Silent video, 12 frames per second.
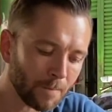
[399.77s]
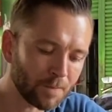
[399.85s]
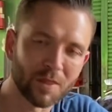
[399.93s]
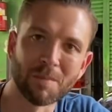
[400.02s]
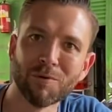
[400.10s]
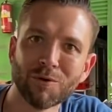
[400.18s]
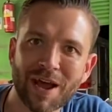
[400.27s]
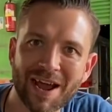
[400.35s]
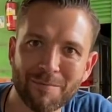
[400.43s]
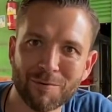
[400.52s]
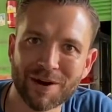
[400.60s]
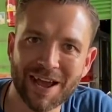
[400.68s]
The
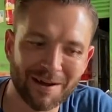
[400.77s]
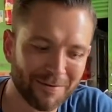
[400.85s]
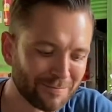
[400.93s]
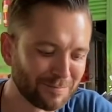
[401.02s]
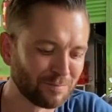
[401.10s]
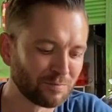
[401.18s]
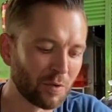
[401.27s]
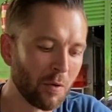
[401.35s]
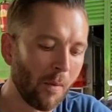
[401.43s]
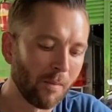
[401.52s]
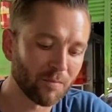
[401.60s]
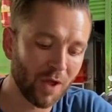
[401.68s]
Muding.
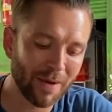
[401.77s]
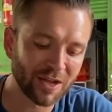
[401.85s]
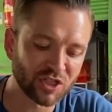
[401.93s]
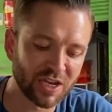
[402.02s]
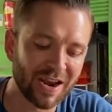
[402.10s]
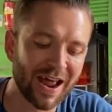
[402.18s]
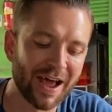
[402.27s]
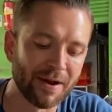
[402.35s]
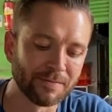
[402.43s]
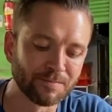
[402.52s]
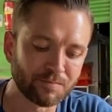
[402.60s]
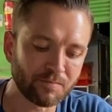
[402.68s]
I'm actually glad
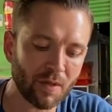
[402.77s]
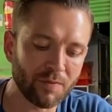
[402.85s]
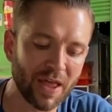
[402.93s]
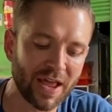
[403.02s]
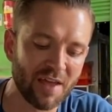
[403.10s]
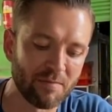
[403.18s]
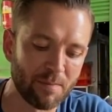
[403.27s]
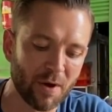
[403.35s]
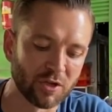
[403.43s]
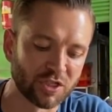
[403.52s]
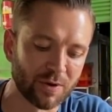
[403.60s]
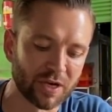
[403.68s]
they gave me
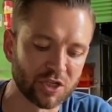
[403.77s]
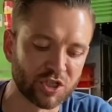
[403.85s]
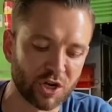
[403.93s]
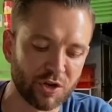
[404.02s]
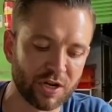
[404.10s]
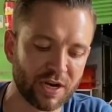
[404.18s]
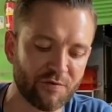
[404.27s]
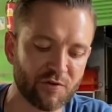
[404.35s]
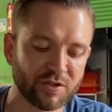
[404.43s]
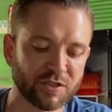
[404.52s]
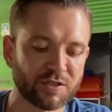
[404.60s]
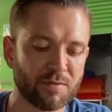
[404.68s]
both so I can show you the
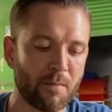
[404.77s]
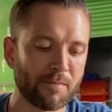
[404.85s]
difference.